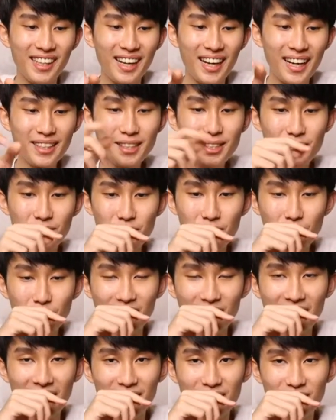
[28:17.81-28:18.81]
I just knew
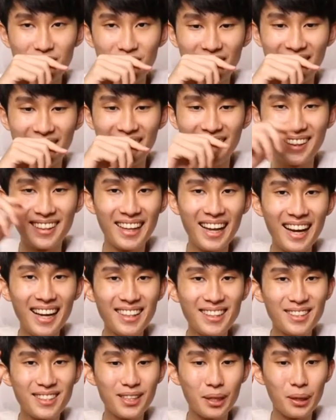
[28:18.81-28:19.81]
it, actually. And
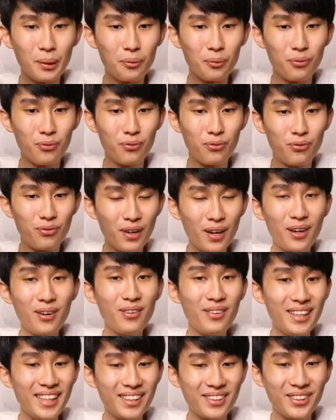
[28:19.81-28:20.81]
that's a
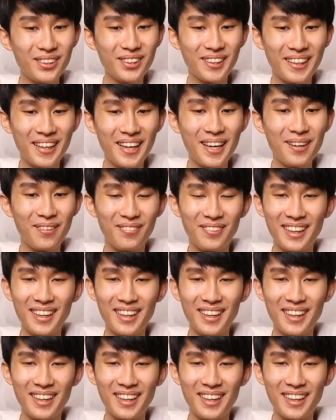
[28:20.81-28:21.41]
very good game.